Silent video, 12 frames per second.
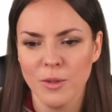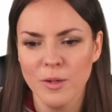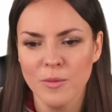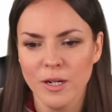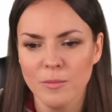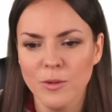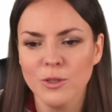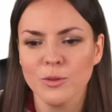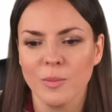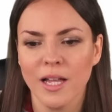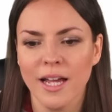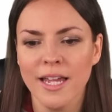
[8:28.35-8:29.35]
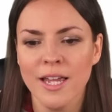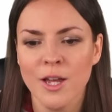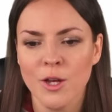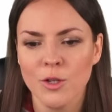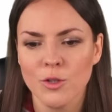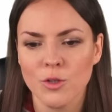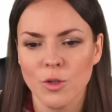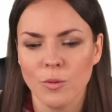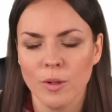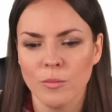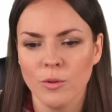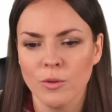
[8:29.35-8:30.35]
We want to multiply,
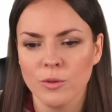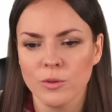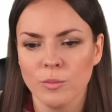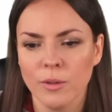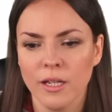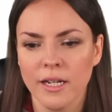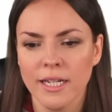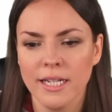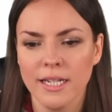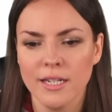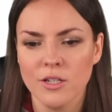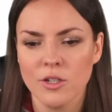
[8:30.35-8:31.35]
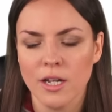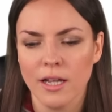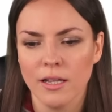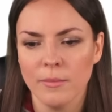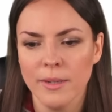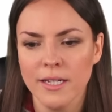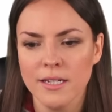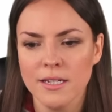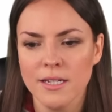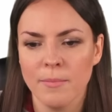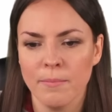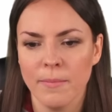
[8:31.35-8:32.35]
so we multiply each
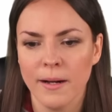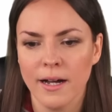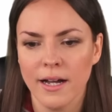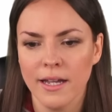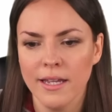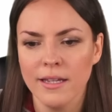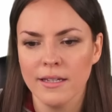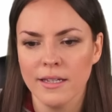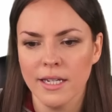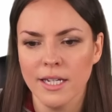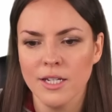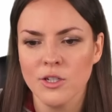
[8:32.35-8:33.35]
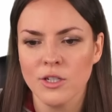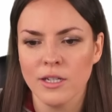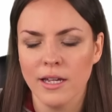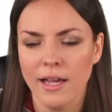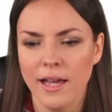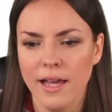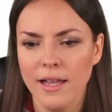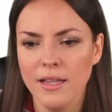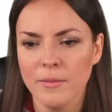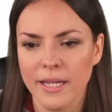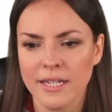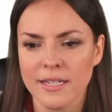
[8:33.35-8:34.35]
element by each
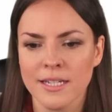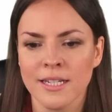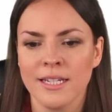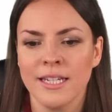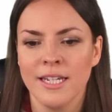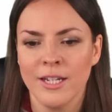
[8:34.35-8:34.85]
element.